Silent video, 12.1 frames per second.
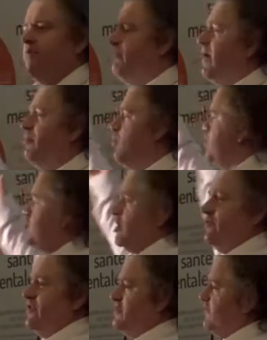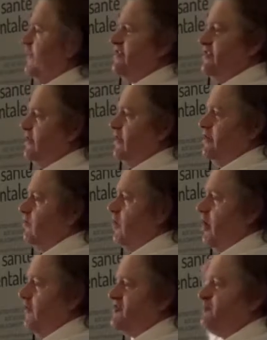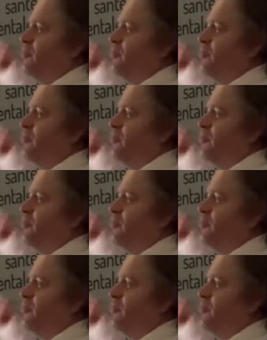Maybe we show these fancy graphs,